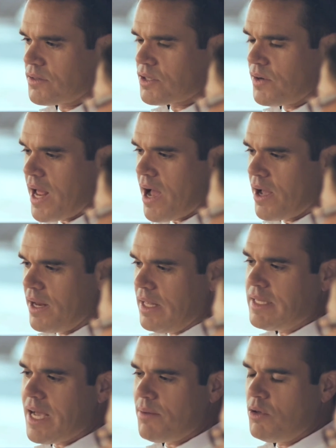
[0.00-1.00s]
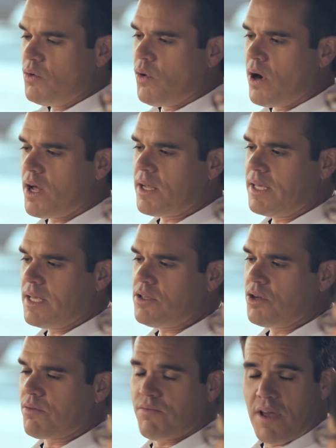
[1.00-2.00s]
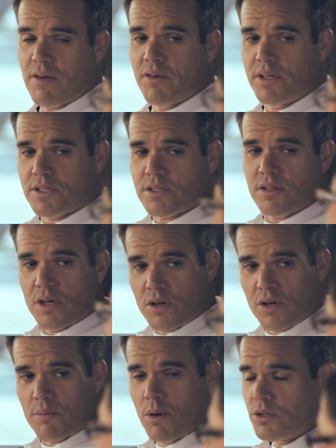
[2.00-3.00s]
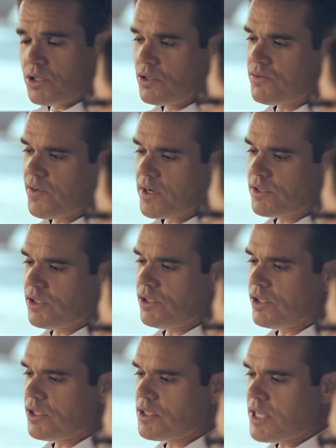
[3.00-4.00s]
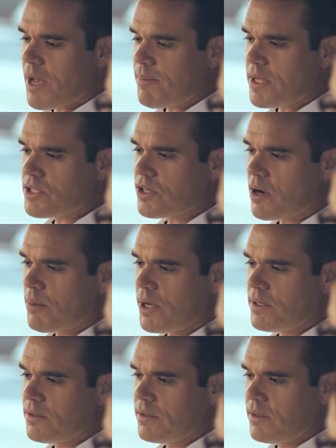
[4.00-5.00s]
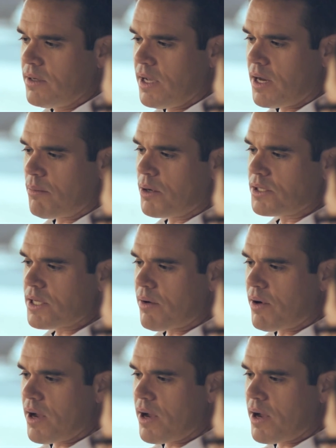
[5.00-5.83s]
So now, anytime you want to get to your favorites, your most used functions, you just tap that star button, and it brings that